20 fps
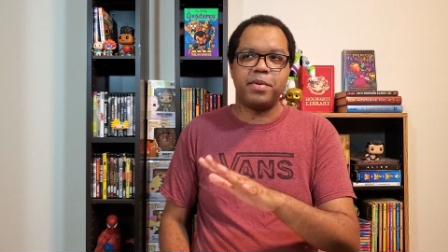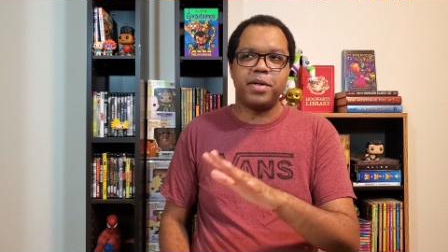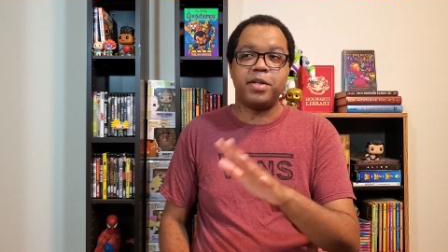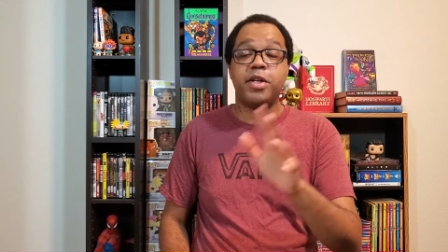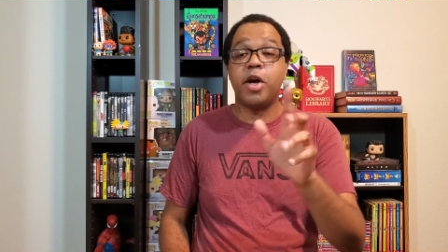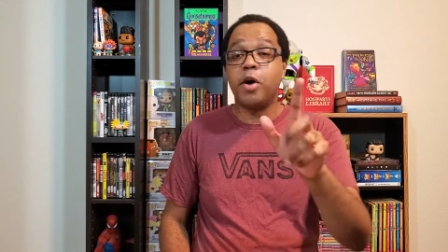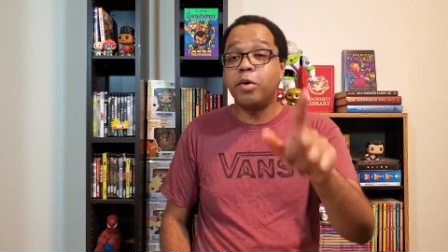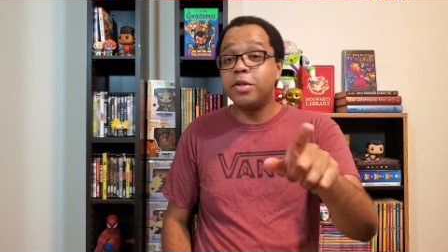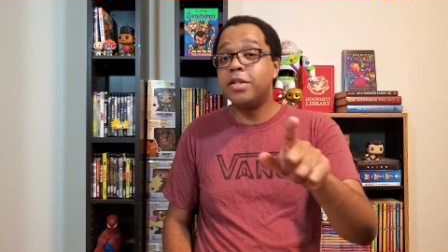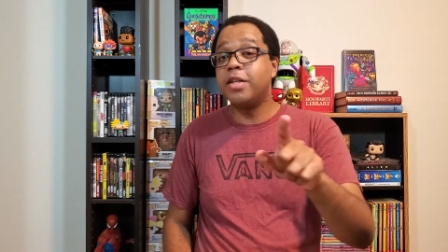
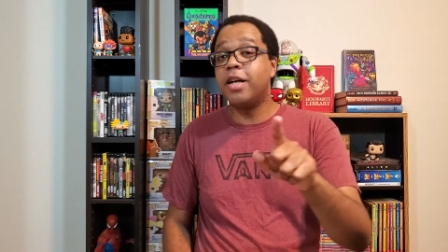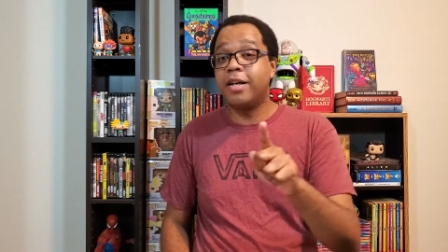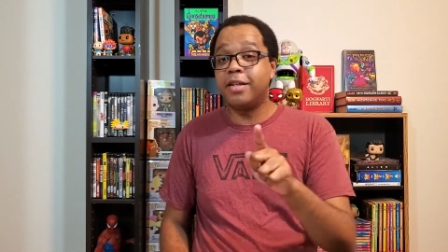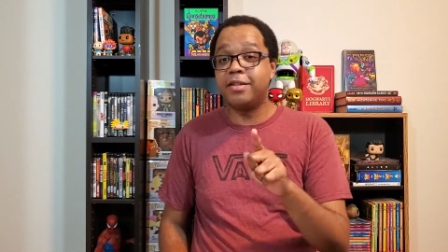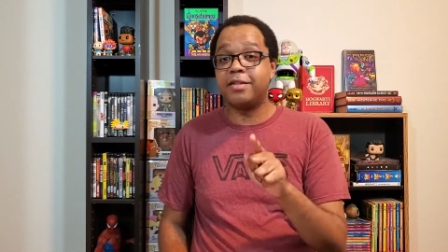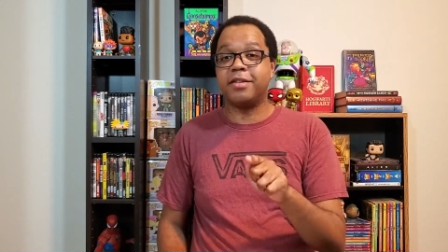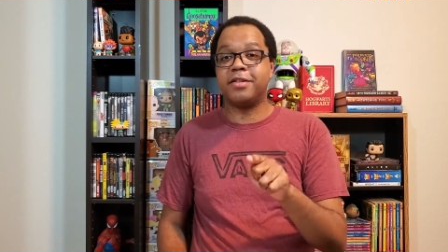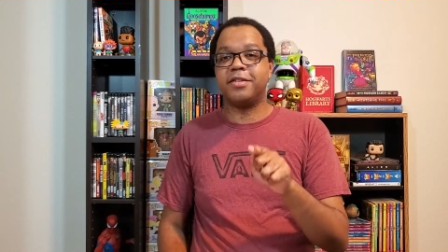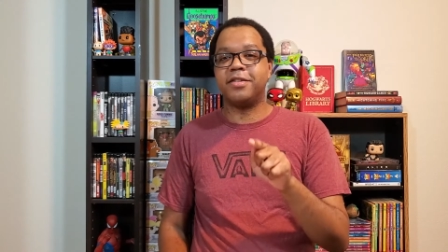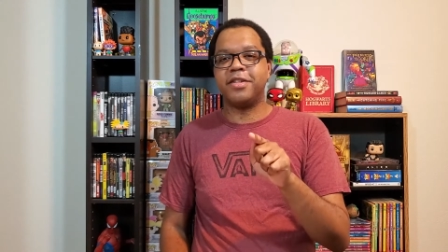But Ghost
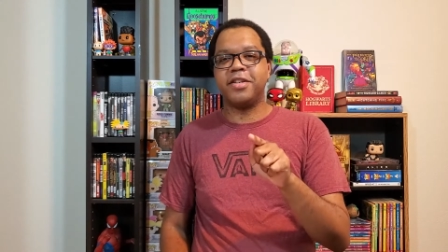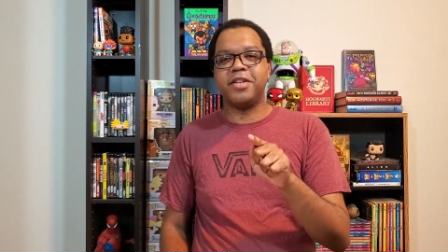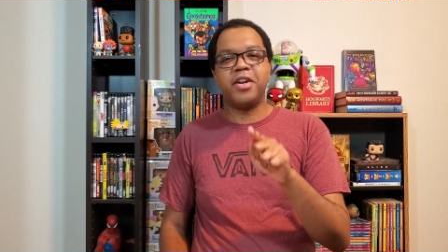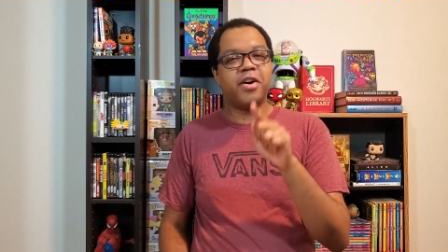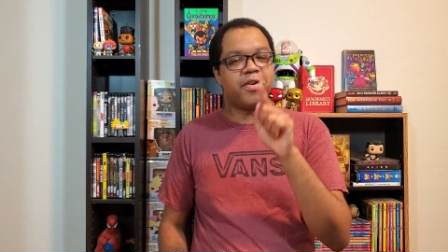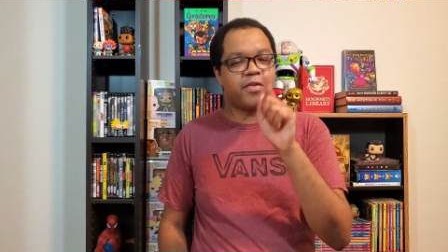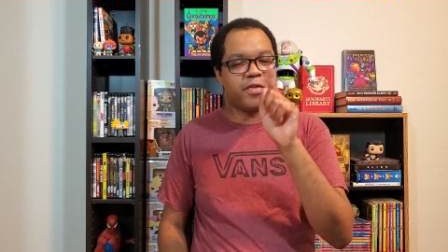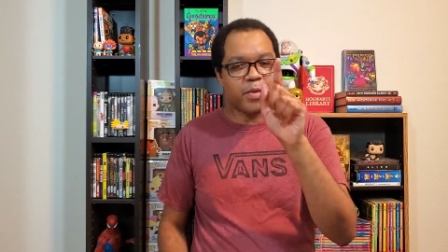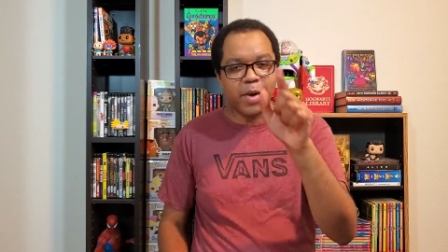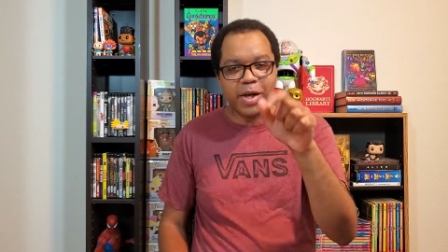Hunters, you
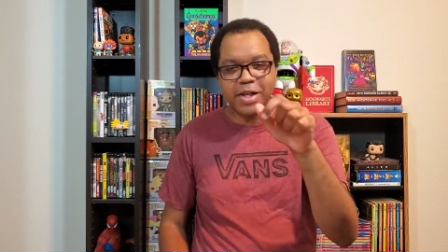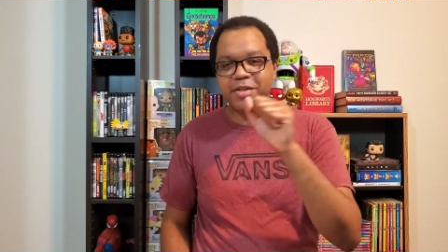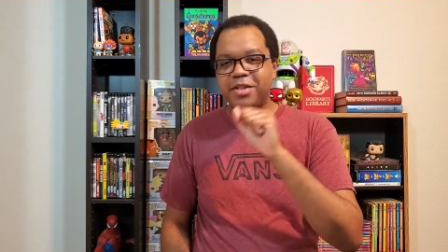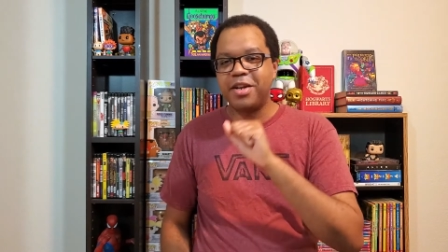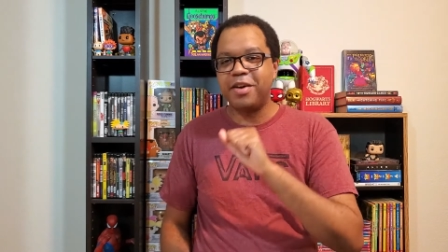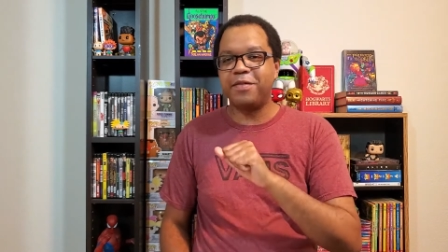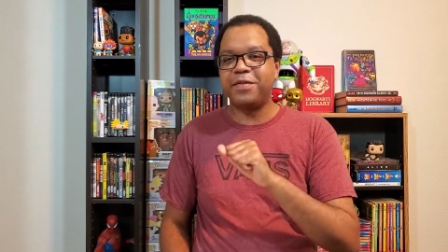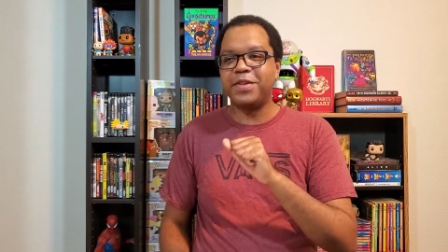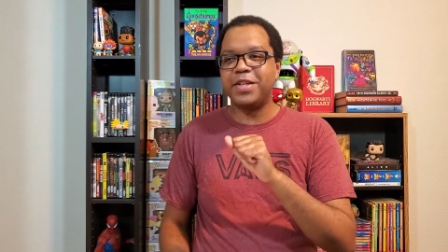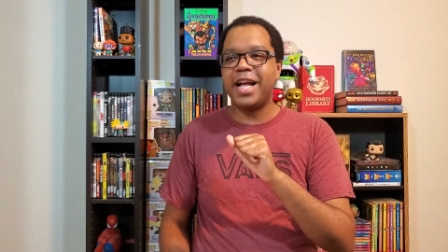know, if you watch
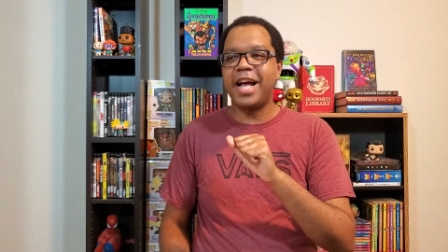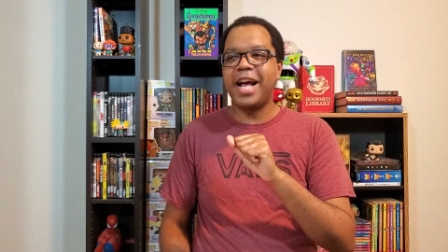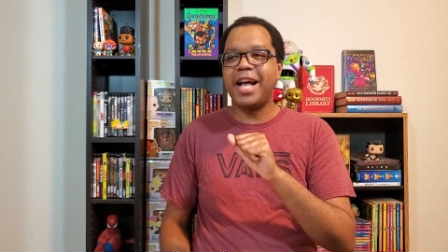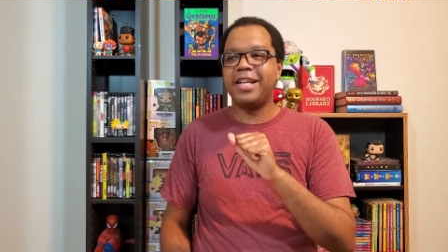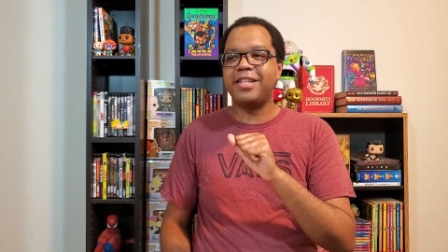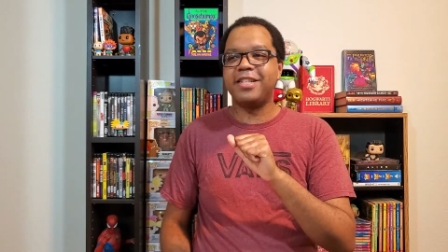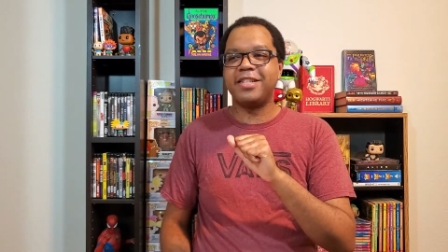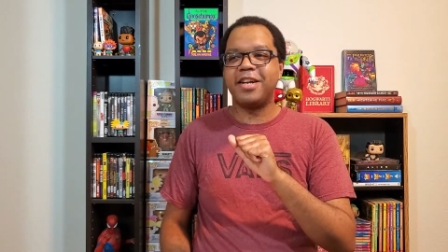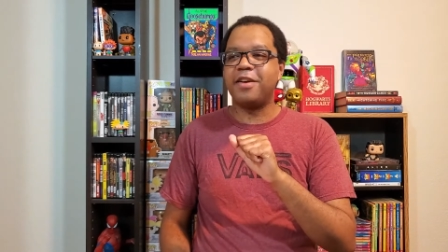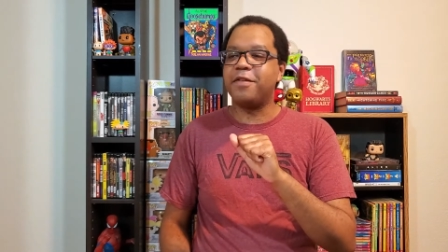enough of
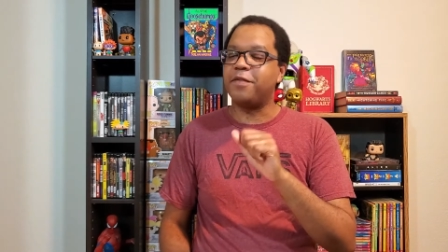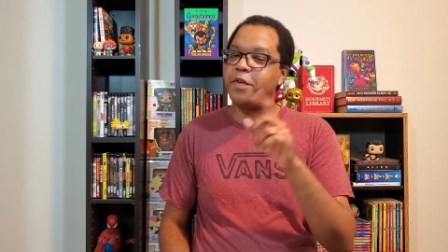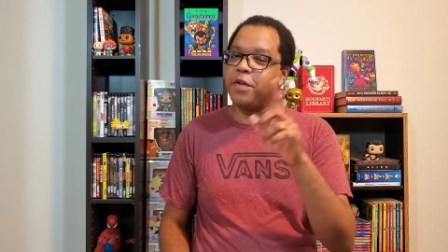that stuff,